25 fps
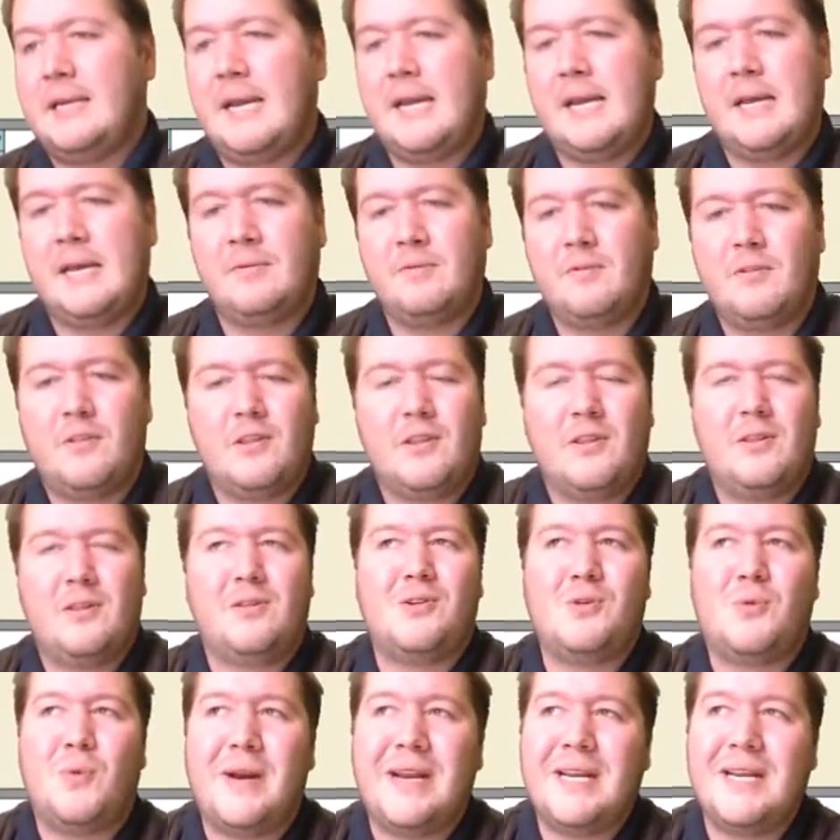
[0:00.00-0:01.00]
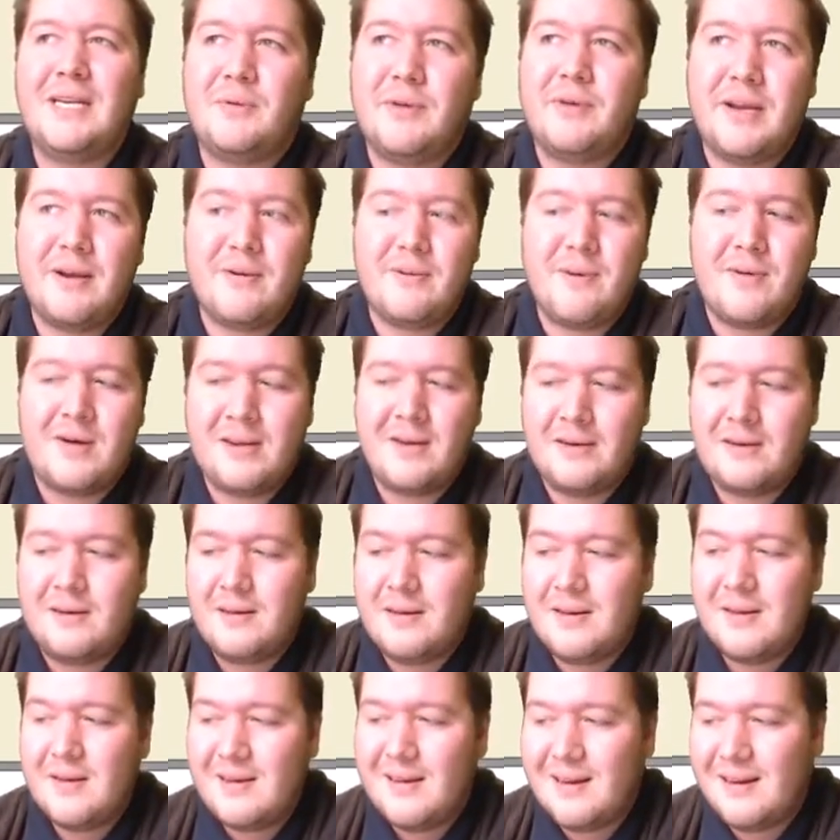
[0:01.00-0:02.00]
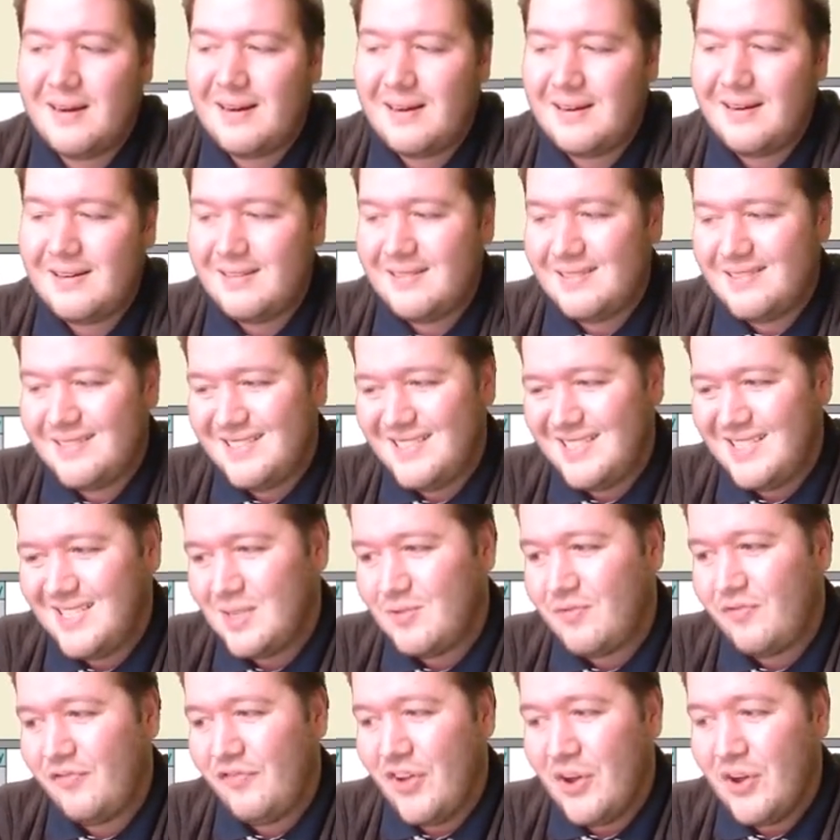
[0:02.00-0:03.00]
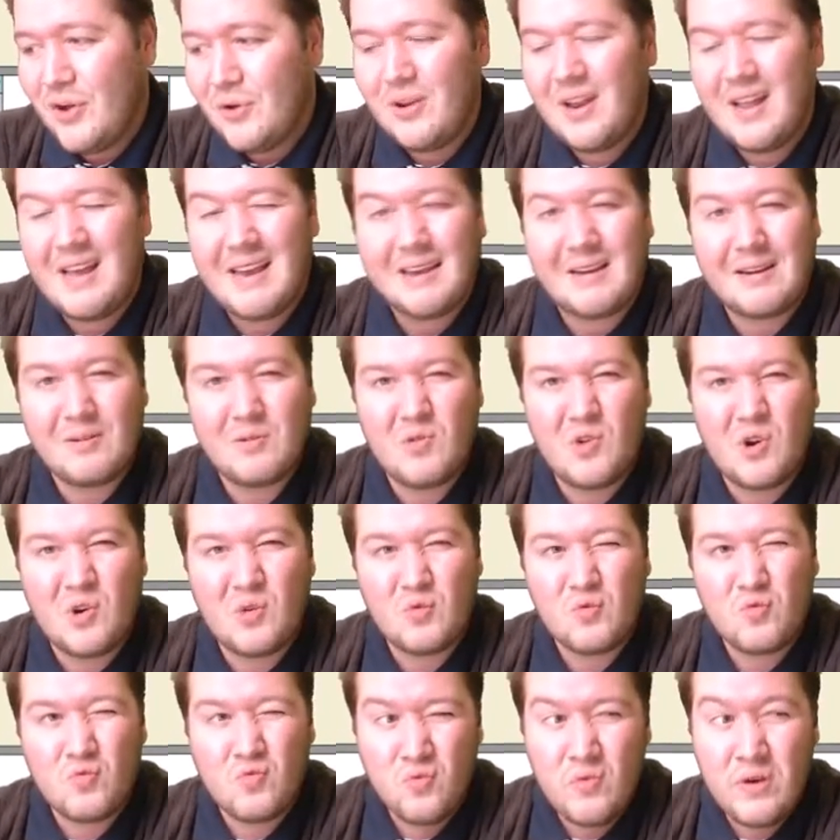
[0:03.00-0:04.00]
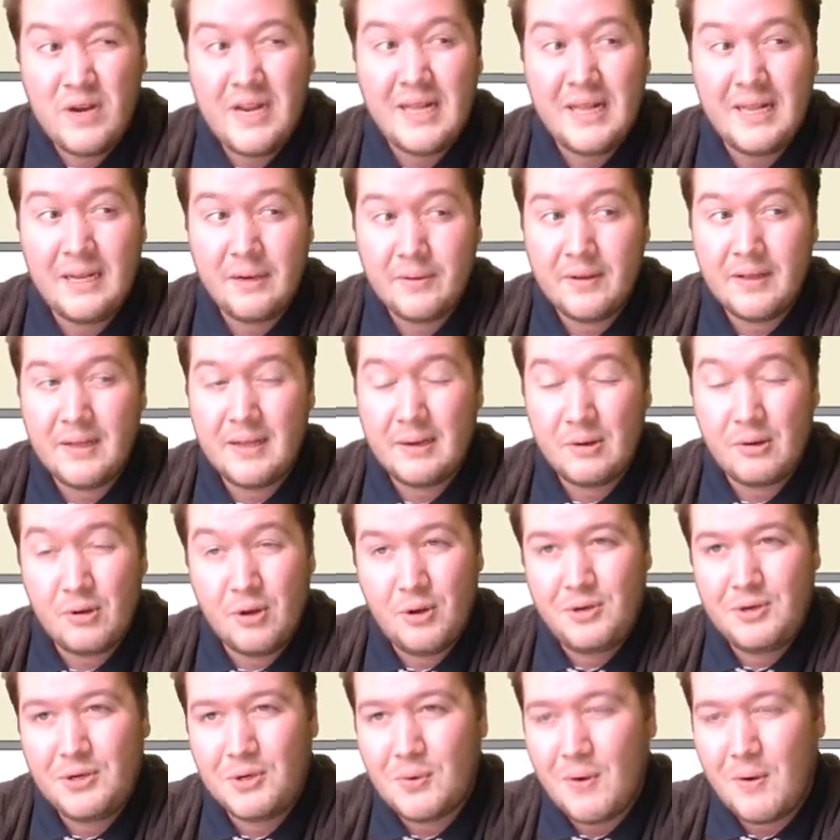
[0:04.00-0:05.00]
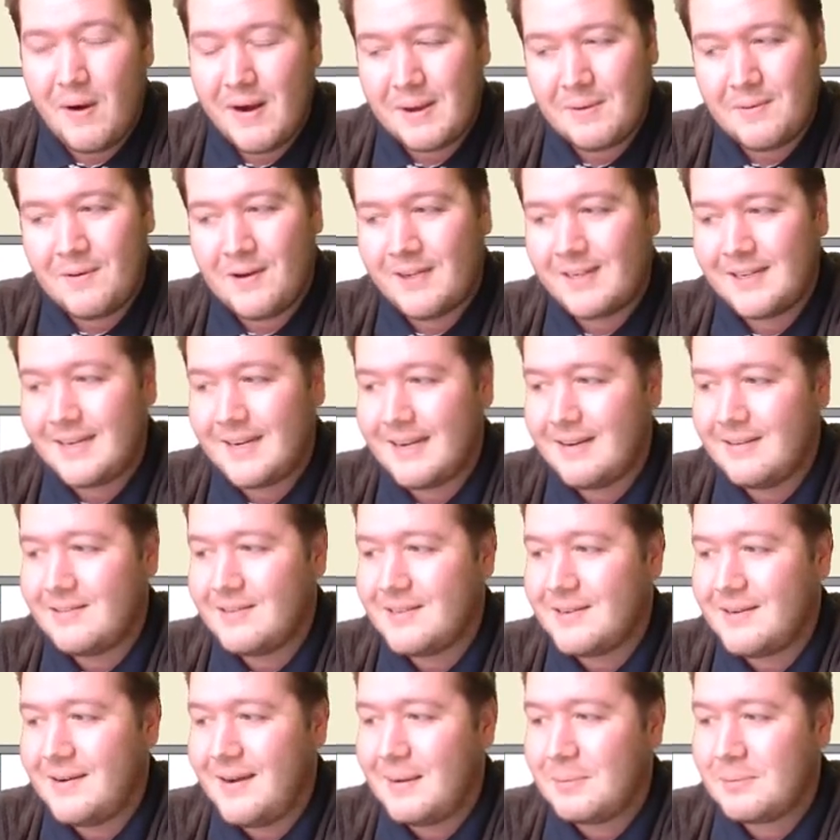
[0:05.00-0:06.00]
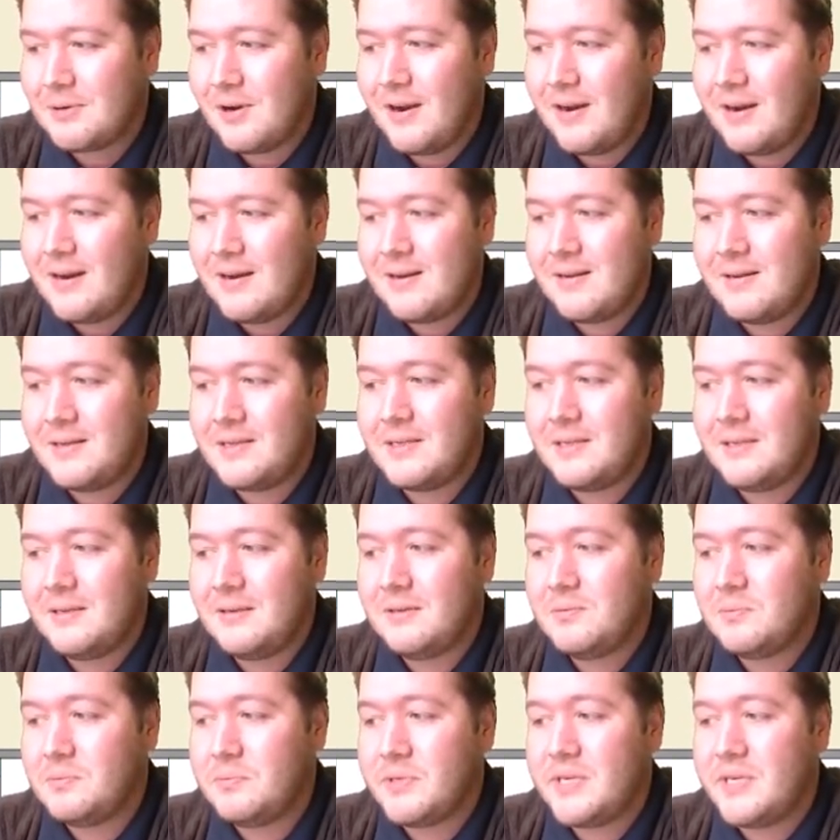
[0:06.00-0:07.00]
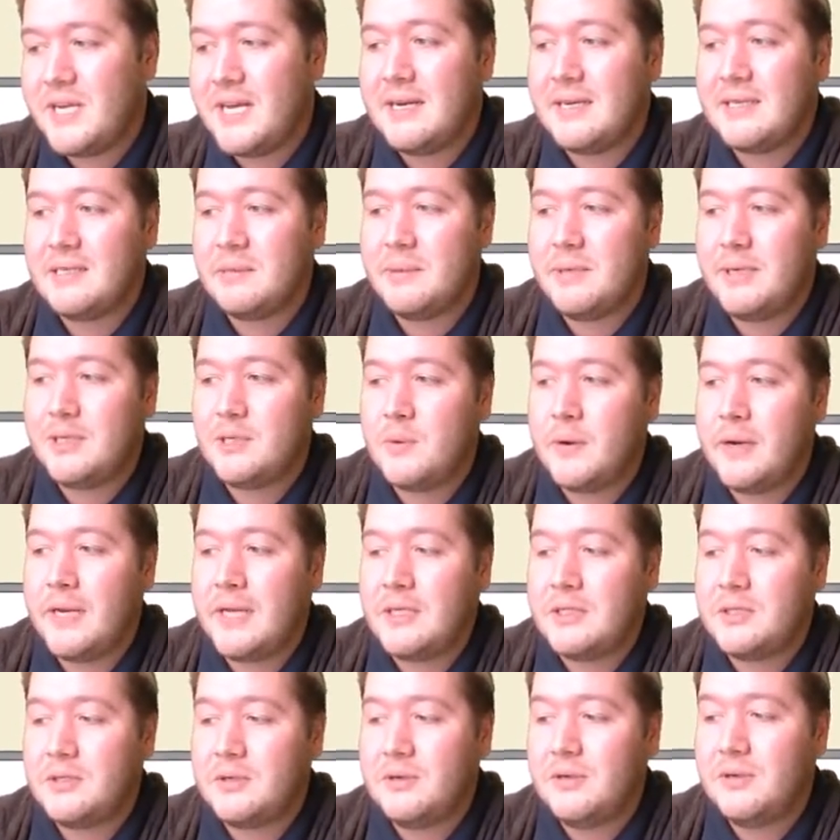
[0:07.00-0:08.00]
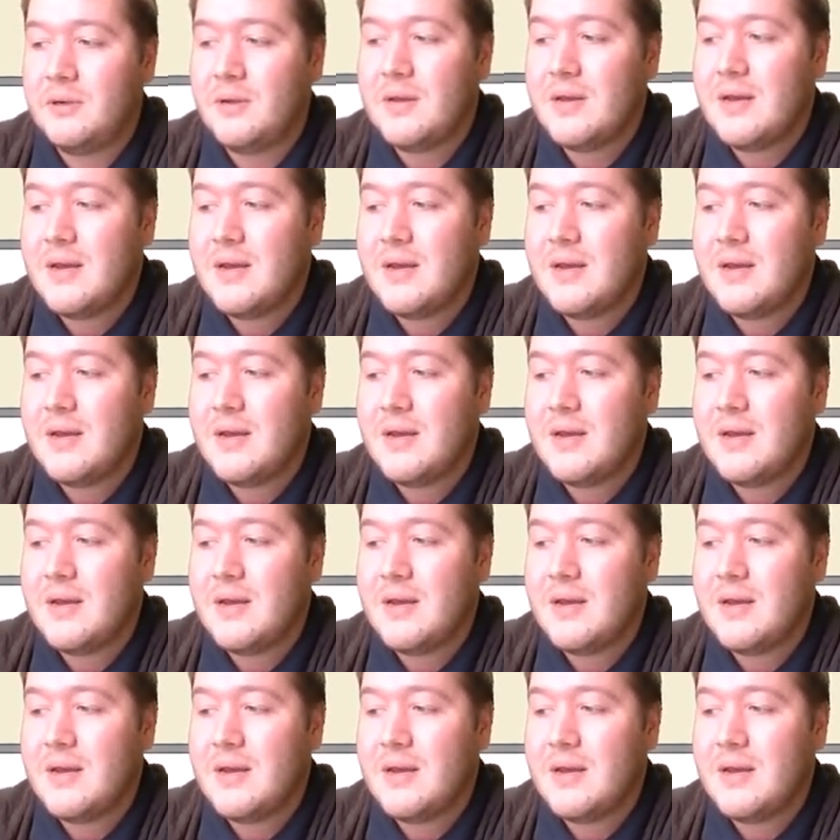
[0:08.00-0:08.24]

And 2021 felt like a really, really good 21 count, so I upgraded it to pretending to be 22.